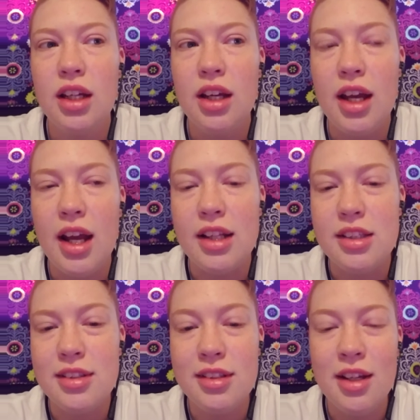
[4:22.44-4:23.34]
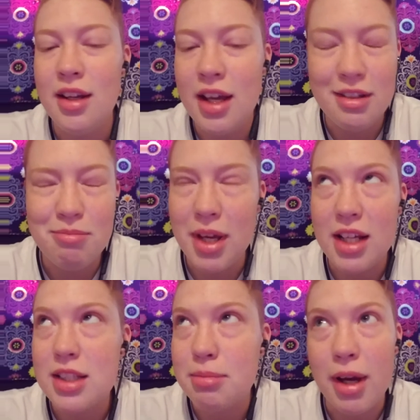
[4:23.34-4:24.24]
it
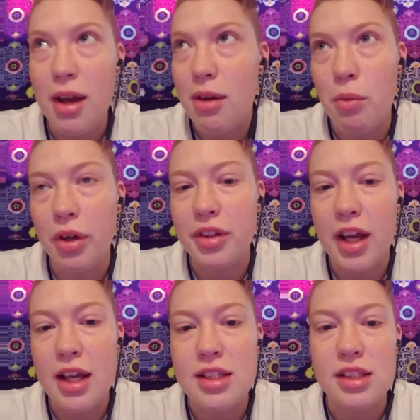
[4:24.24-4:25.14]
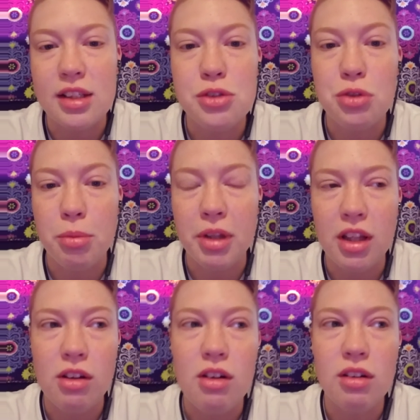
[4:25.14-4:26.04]
makes my work days extremely
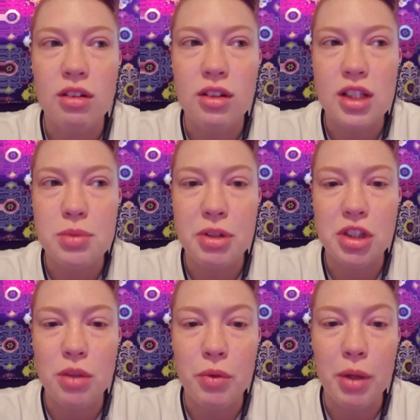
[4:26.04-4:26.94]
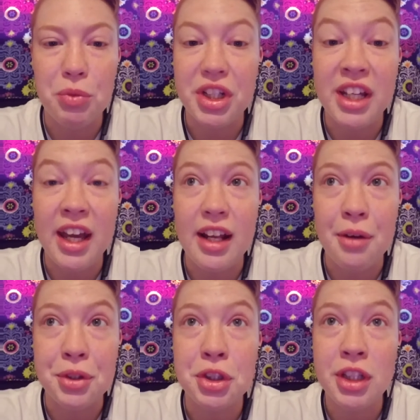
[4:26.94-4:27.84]
long, especially when I'm working
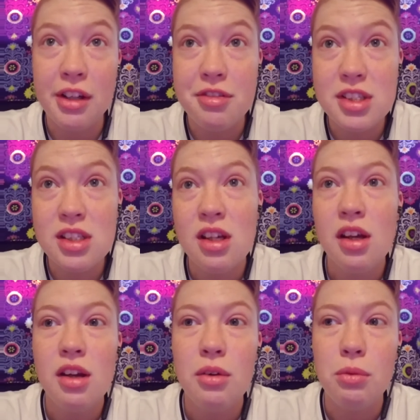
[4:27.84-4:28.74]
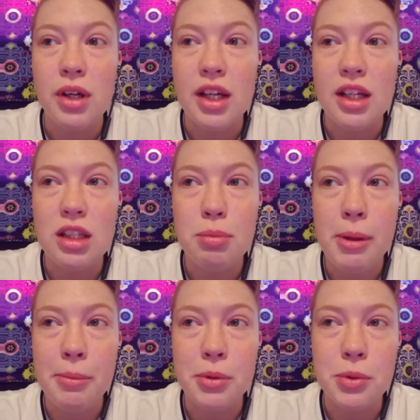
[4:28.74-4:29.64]
8-hour shifts with
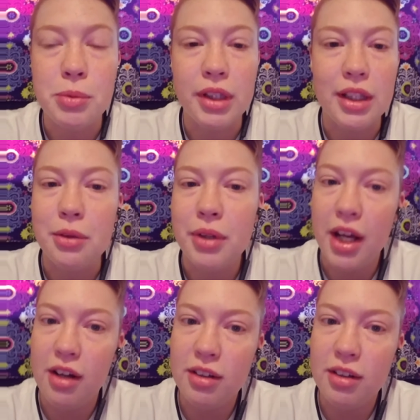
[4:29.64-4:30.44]
people who really don't care.